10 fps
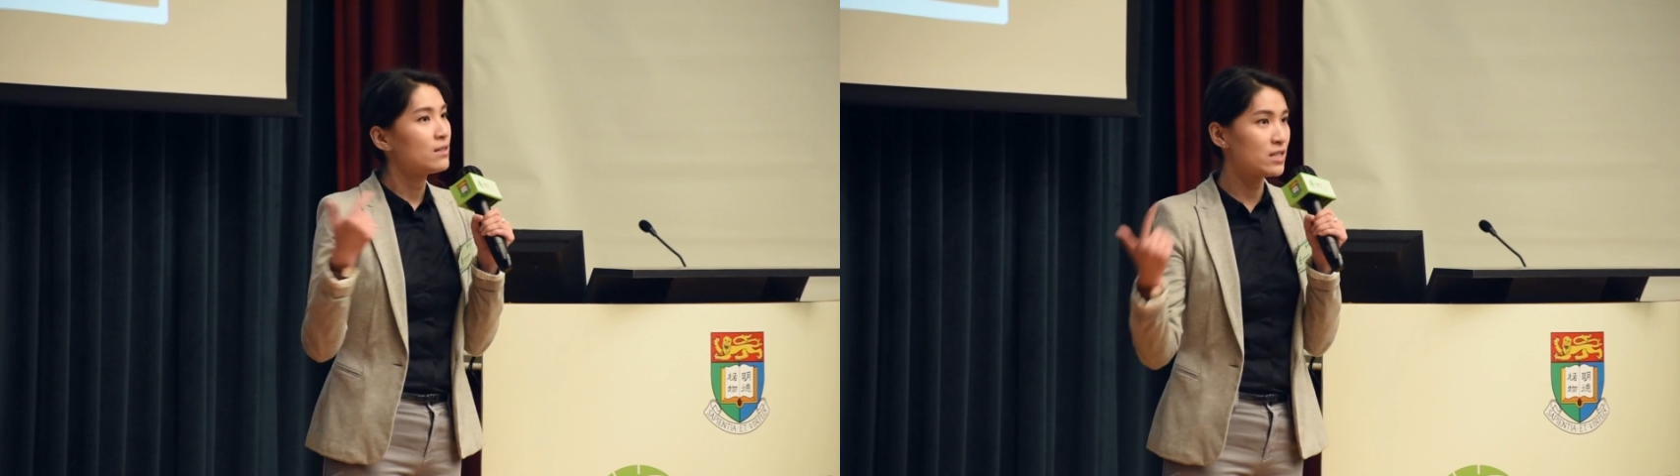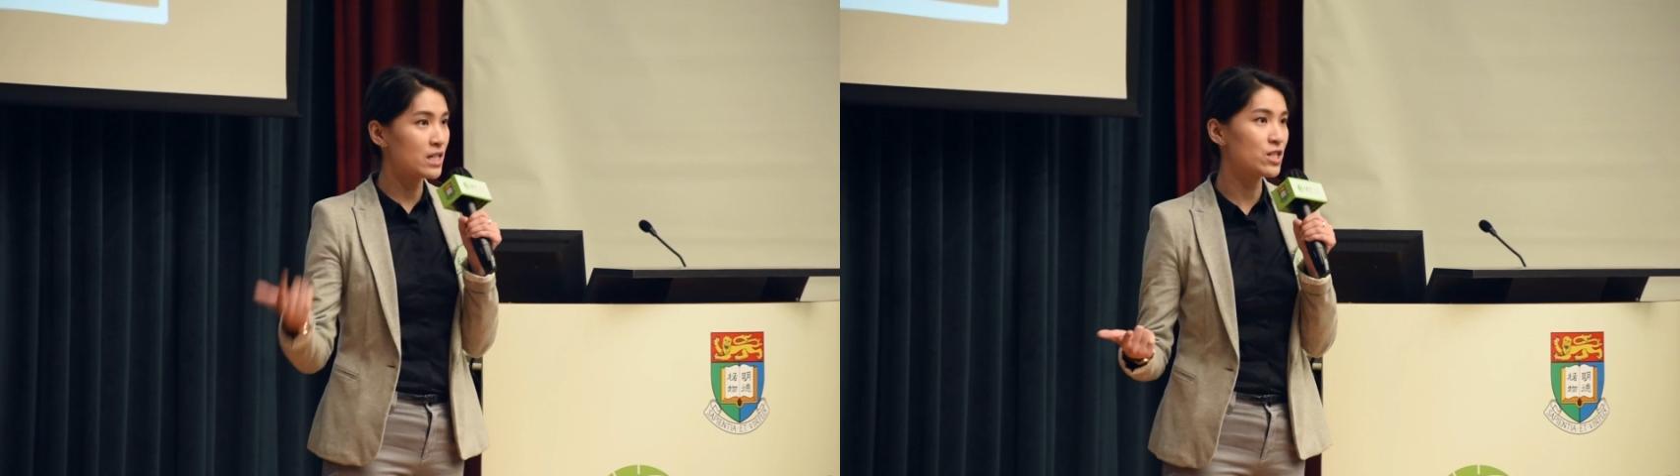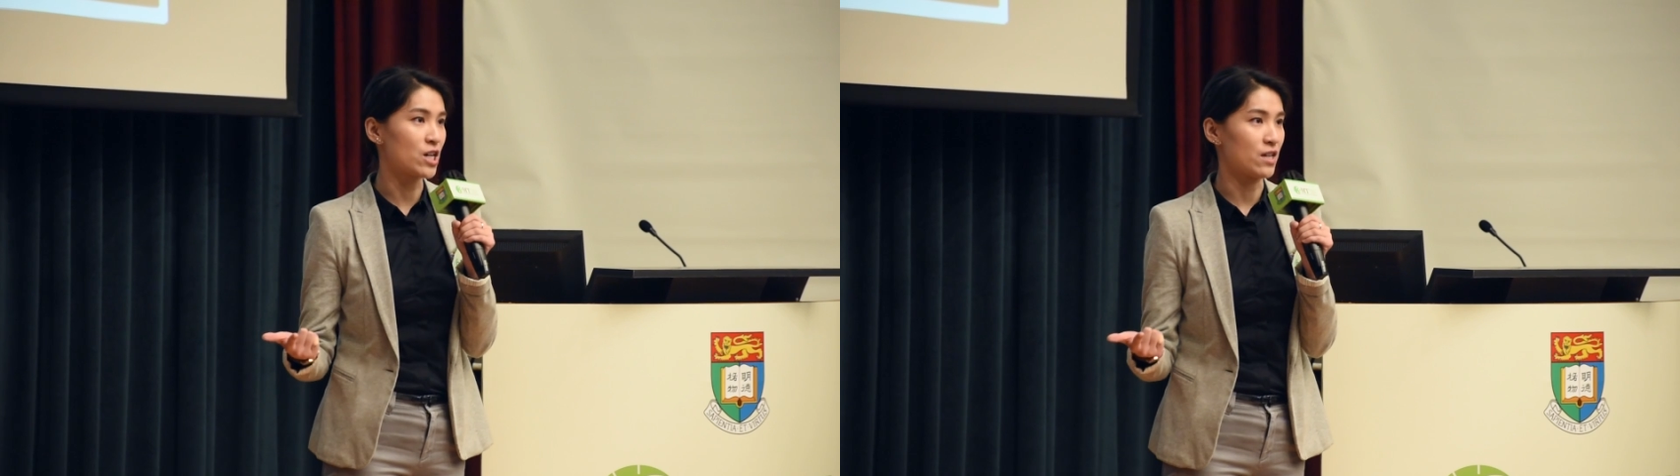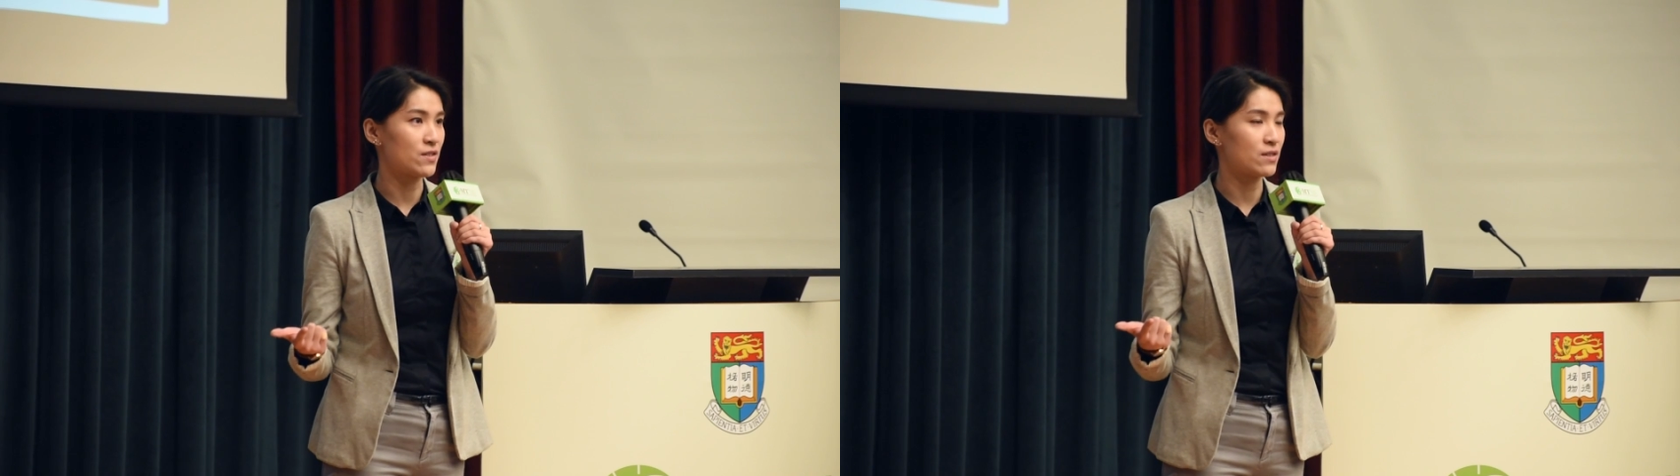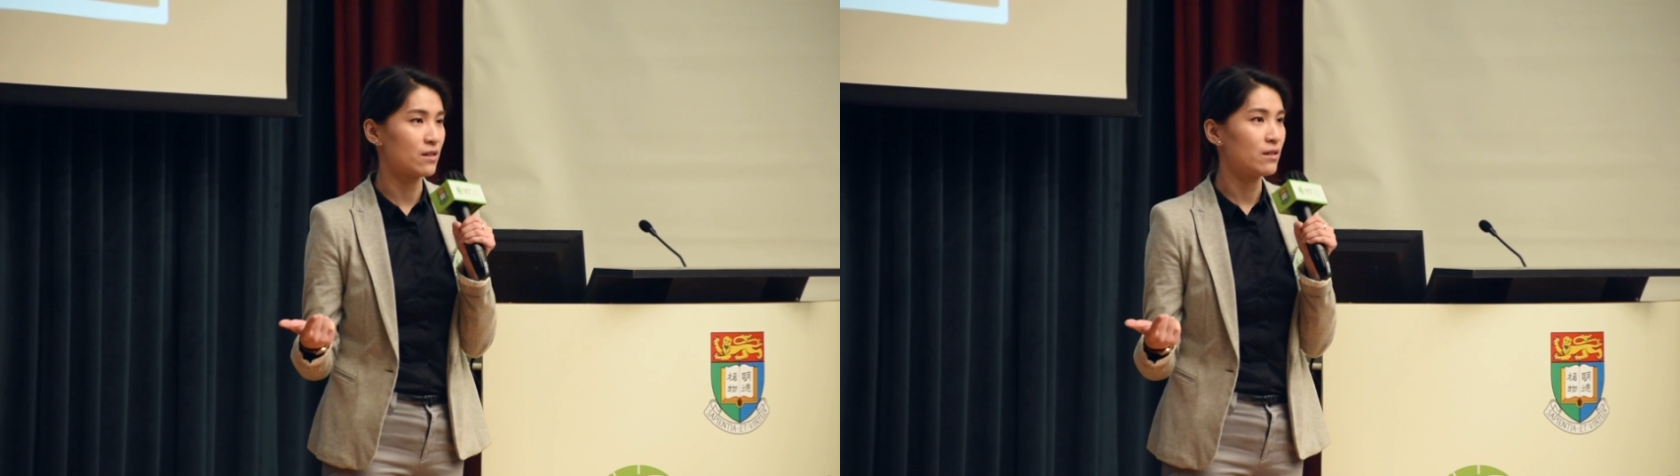
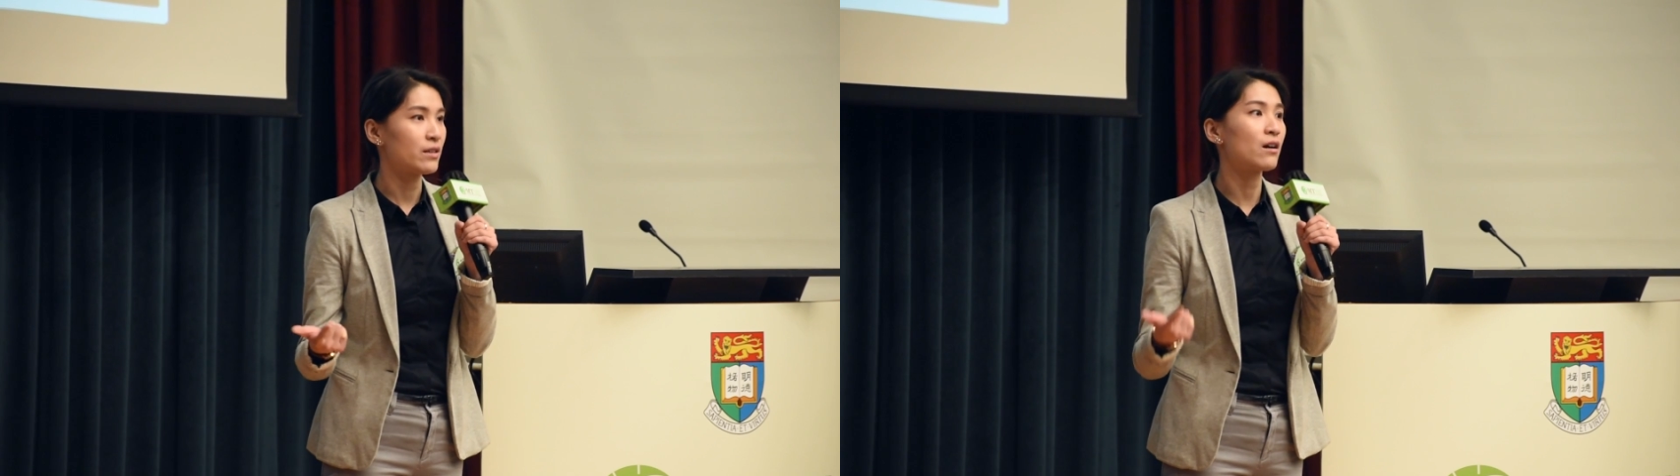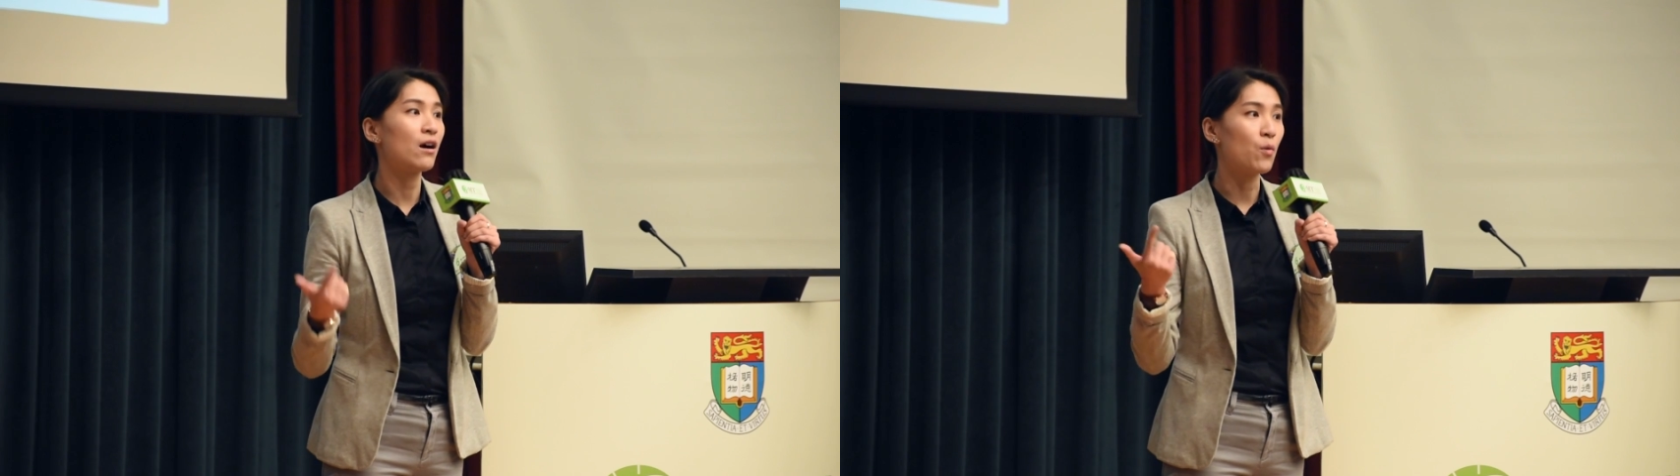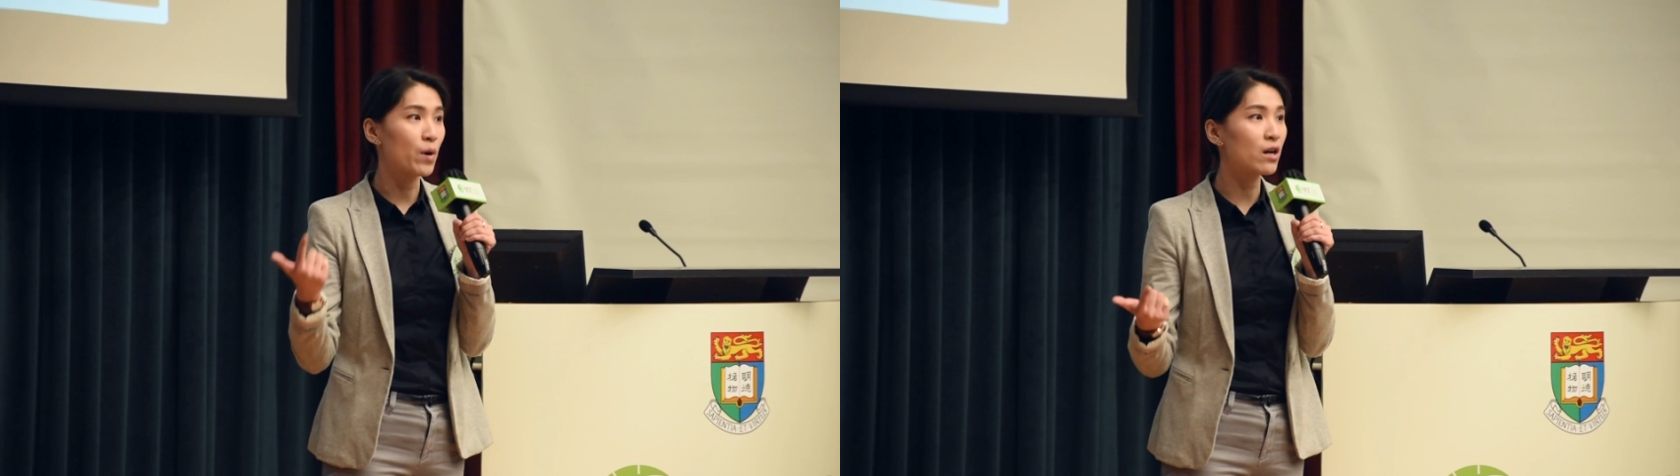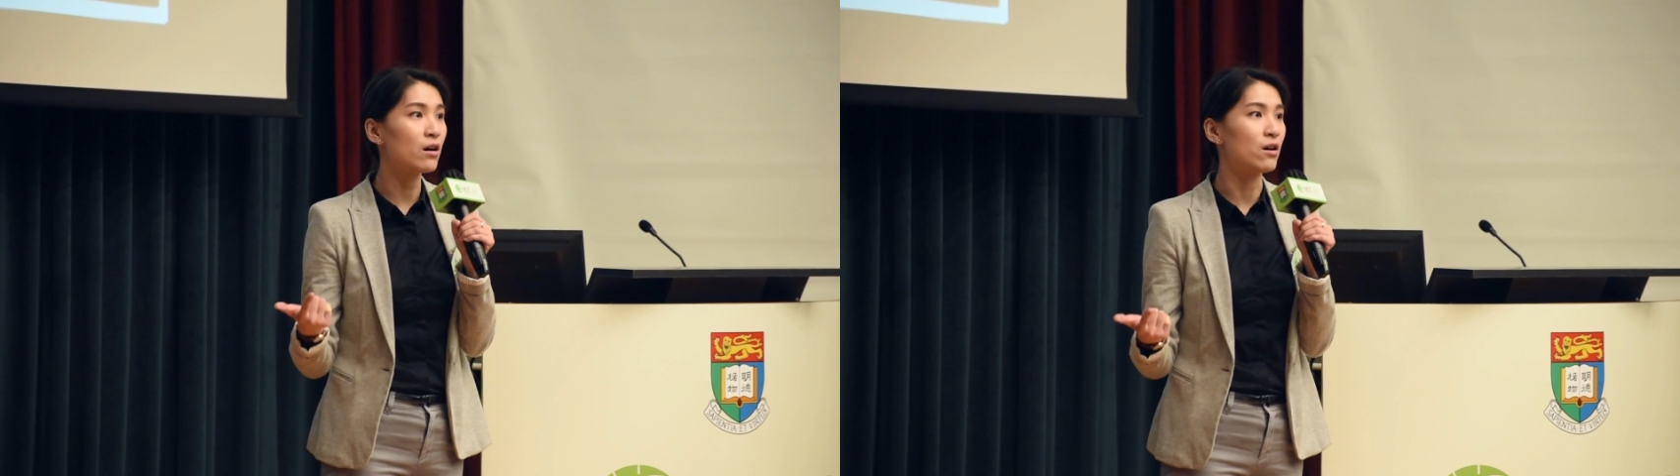Teachers, they're aware